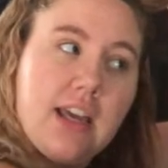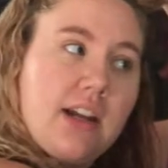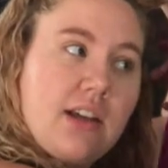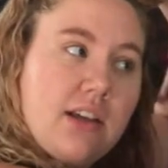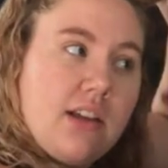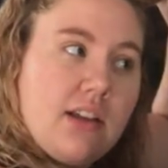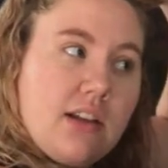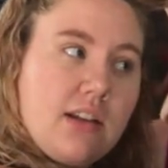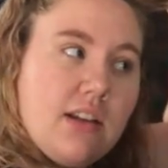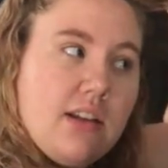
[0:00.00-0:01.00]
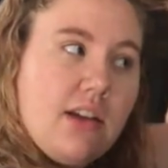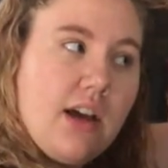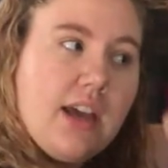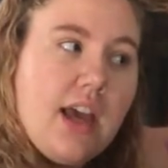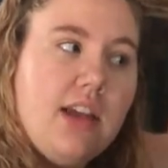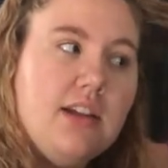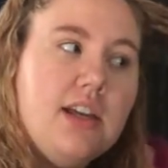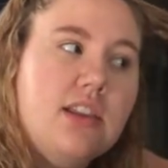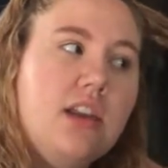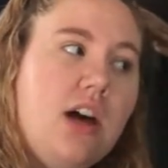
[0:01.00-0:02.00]
in again,
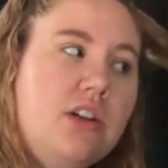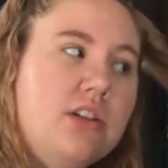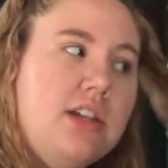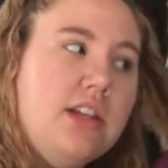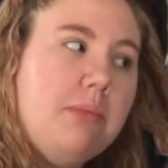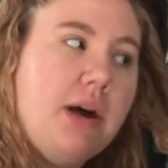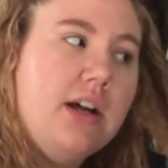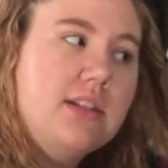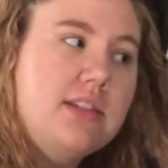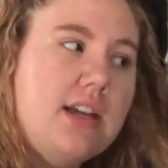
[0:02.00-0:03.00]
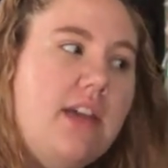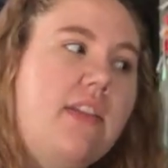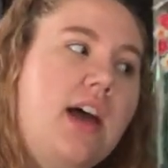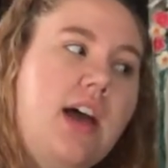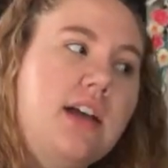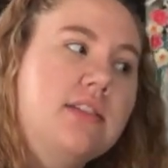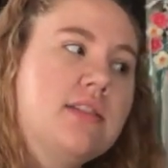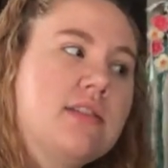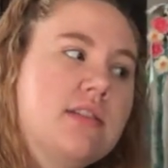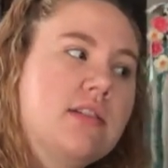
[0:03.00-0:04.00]
like the underneath parts and the
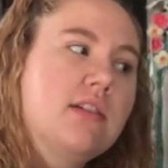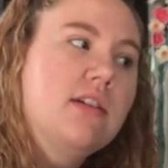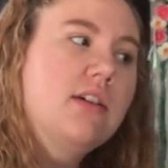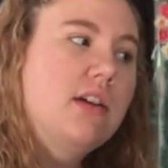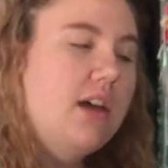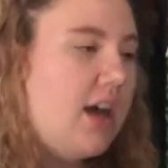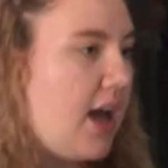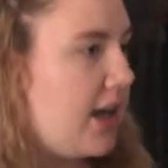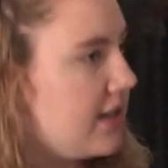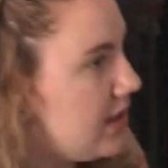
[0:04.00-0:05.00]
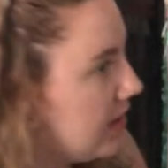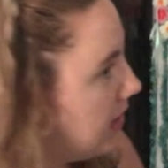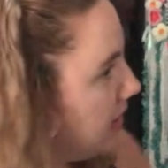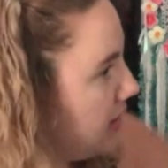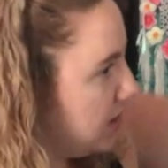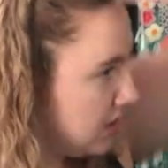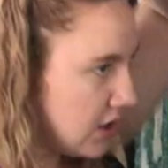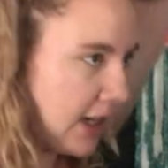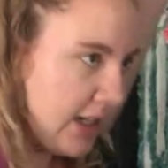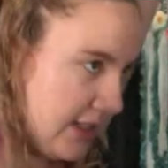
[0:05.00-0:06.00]
ends. I seriously just
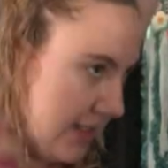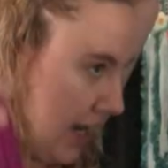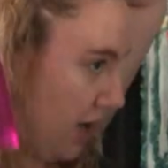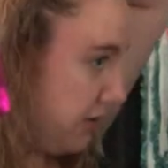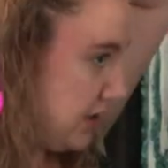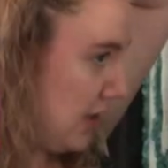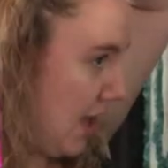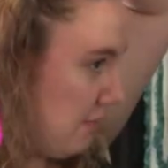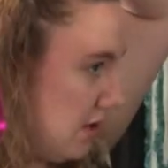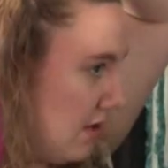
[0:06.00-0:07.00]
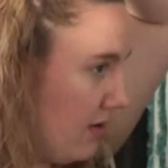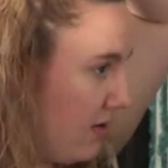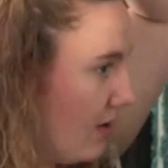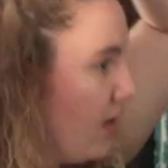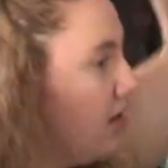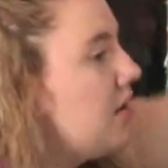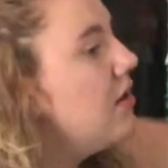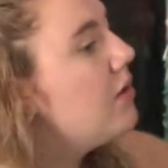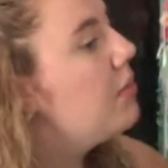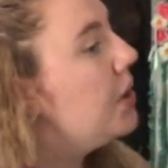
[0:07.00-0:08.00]
try to douse them
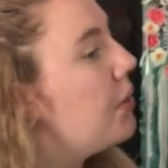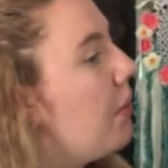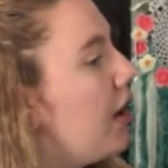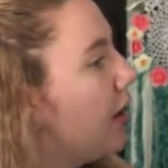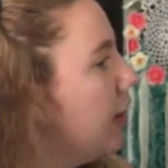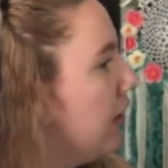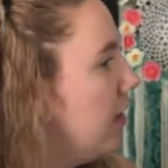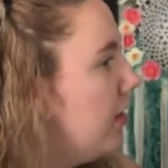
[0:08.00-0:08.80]
with water,